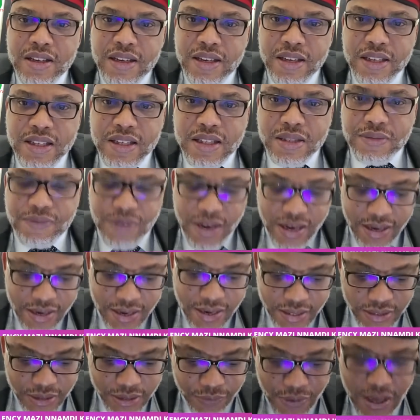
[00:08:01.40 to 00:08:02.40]
this very
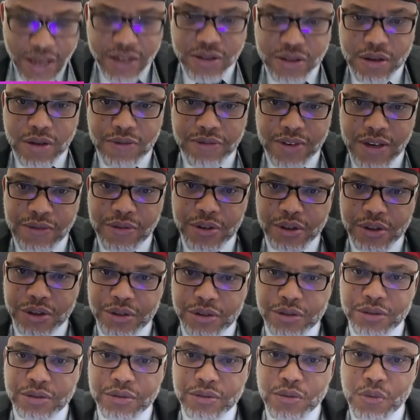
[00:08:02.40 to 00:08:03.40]
next phase of
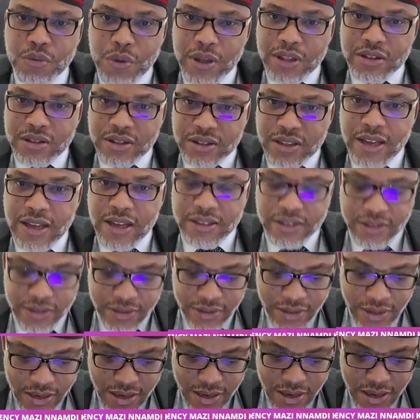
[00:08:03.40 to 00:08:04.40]
revolution will
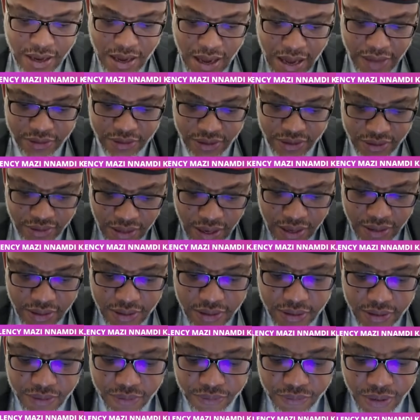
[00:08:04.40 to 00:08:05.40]
stand, and
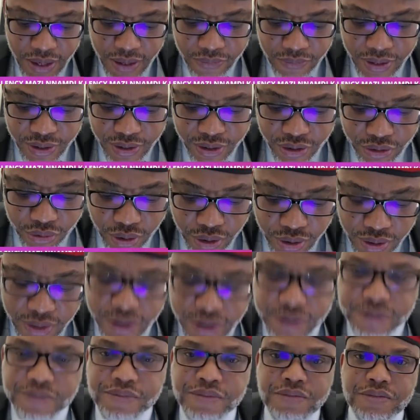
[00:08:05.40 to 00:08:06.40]
stand very, very
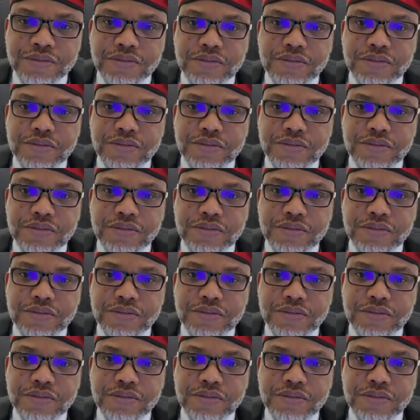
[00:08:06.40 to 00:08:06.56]
strongly.